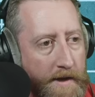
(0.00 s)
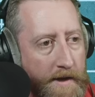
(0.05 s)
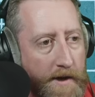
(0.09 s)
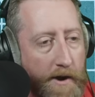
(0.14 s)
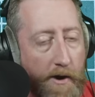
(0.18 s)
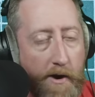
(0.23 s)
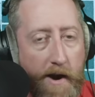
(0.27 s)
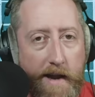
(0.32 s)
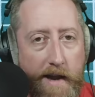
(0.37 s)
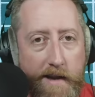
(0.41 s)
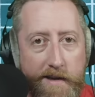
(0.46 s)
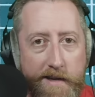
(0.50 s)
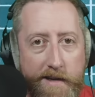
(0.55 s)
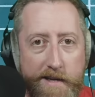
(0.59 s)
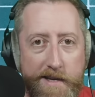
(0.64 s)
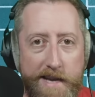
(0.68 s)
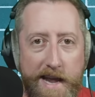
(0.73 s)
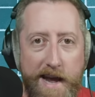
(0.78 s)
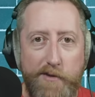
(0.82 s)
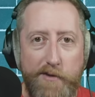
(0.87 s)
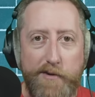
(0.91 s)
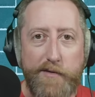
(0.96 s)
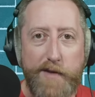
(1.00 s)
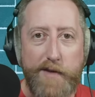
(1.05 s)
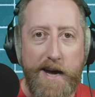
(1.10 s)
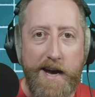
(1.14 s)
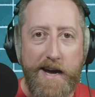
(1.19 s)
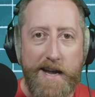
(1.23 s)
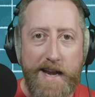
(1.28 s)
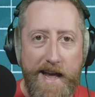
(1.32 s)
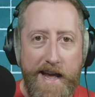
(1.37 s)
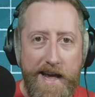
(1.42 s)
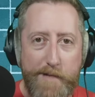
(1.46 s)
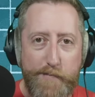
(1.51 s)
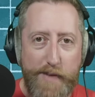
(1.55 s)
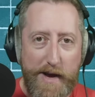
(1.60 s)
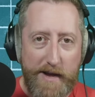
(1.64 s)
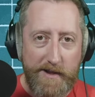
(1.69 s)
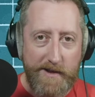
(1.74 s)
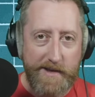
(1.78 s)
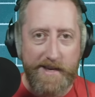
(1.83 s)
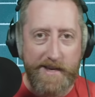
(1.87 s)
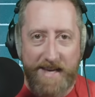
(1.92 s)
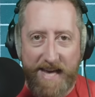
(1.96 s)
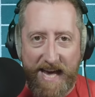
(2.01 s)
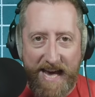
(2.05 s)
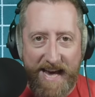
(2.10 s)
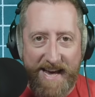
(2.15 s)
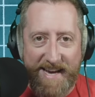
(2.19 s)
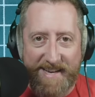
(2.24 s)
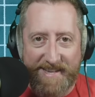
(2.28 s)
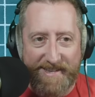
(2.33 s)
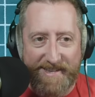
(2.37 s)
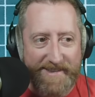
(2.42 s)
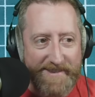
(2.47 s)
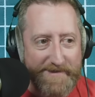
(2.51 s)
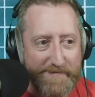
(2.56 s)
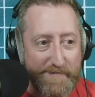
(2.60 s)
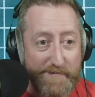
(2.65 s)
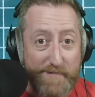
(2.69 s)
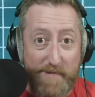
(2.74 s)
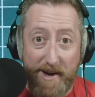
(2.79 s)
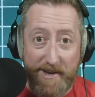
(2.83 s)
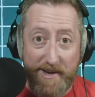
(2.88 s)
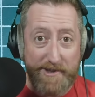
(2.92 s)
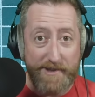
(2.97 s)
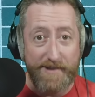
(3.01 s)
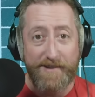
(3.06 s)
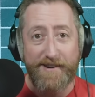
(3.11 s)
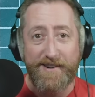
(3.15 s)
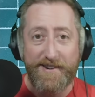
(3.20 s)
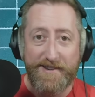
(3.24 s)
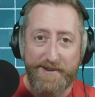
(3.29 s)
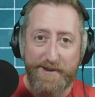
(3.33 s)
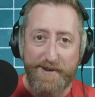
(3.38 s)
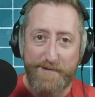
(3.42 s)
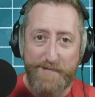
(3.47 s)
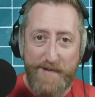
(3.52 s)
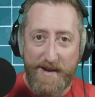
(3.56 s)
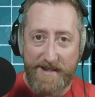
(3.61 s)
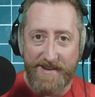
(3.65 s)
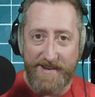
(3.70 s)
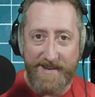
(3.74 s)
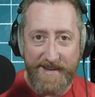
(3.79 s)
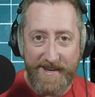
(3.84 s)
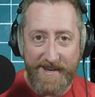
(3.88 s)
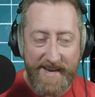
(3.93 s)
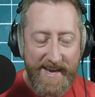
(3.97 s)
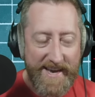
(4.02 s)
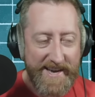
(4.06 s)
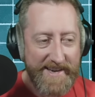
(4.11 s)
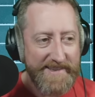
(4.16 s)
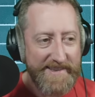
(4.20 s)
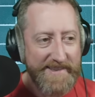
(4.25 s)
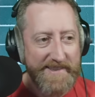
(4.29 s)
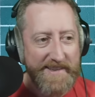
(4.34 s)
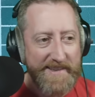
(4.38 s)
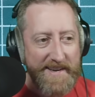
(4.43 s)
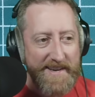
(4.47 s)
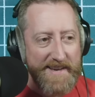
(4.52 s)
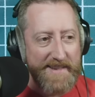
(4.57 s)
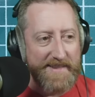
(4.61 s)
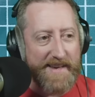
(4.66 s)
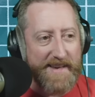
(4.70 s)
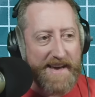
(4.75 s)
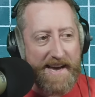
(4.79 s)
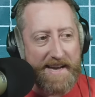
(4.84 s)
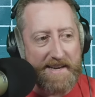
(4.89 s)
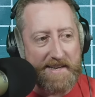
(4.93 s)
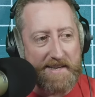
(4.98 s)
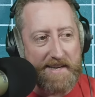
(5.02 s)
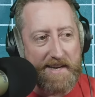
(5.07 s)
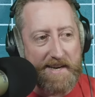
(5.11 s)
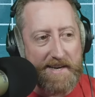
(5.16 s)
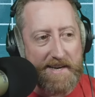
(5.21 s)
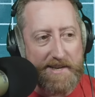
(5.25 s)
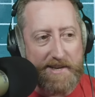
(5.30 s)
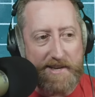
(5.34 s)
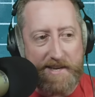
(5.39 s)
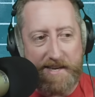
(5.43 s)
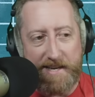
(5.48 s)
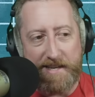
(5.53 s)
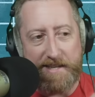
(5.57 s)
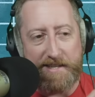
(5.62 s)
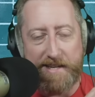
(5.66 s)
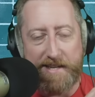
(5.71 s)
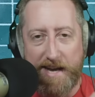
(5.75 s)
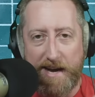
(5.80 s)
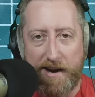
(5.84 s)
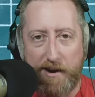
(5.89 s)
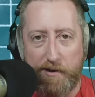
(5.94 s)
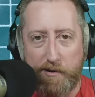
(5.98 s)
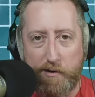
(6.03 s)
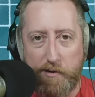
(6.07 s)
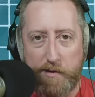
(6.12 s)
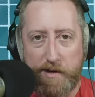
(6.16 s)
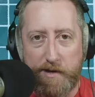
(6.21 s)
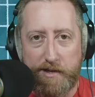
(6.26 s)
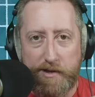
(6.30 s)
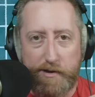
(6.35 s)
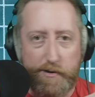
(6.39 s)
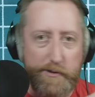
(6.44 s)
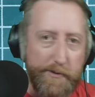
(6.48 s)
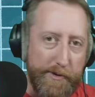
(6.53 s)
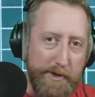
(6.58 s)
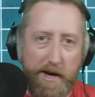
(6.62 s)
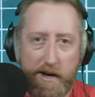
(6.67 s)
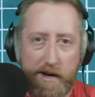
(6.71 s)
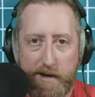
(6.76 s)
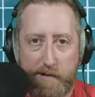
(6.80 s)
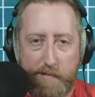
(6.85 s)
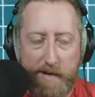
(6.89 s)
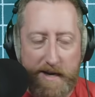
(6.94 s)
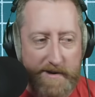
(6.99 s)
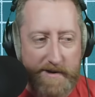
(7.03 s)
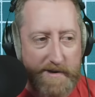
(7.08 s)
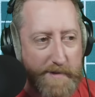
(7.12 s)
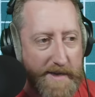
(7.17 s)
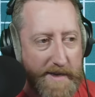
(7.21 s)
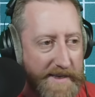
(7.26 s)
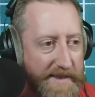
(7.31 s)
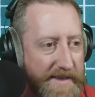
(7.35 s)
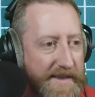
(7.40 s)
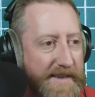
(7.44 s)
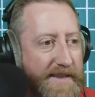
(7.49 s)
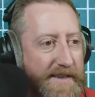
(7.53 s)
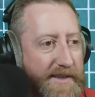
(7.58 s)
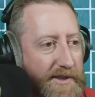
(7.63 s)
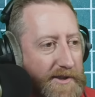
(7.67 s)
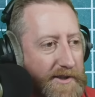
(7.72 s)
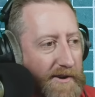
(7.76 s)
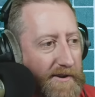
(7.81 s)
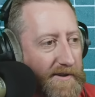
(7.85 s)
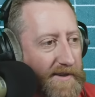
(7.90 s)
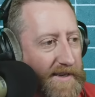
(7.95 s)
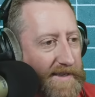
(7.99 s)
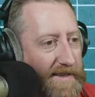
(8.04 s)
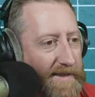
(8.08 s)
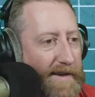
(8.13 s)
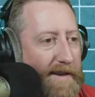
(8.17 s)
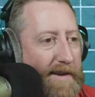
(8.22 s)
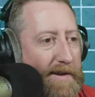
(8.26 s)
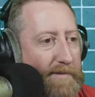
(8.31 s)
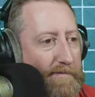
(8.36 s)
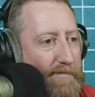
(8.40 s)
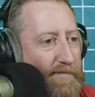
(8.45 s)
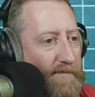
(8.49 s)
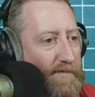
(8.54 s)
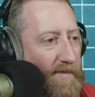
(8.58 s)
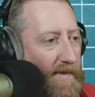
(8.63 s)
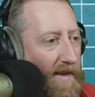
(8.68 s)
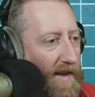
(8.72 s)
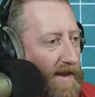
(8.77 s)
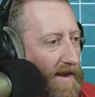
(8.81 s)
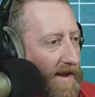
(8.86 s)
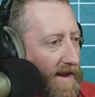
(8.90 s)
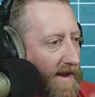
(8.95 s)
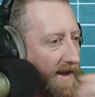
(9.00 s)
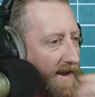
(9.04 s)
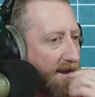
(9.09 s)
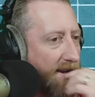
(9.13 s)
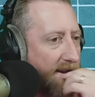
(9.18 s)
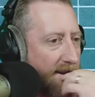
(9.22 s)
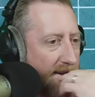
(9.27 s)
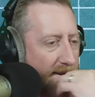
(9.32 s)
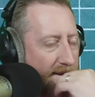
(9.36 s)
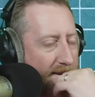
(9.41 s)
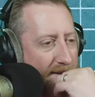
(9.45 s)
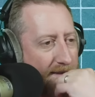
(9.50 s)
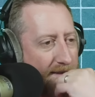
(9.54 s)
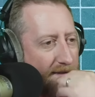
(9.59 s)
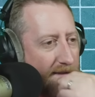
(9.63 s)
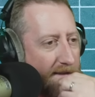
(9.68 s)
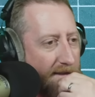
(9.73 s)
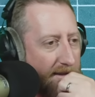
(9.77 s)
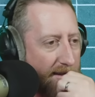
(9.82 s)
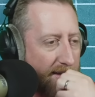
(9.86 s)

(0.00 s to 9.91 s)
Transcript: All right, now we've got a Pelican case, much larger Pelican case, that uh, he is now going to talk about, I'm guessing, his Starlink setup. Not only a good backup,